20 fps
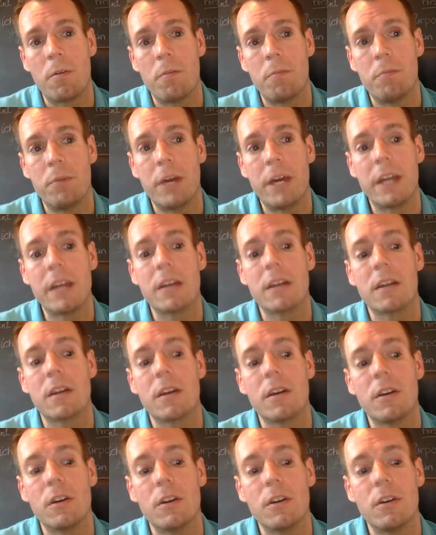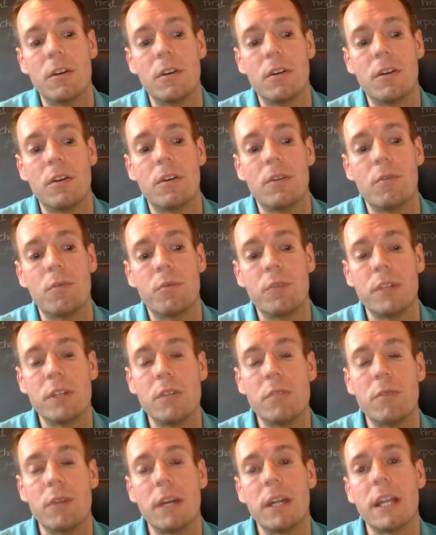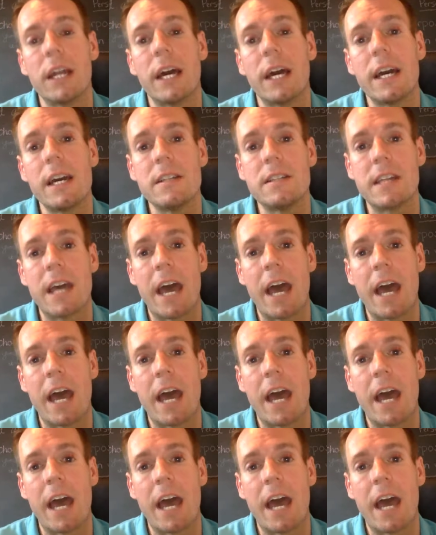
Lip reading: But when you realize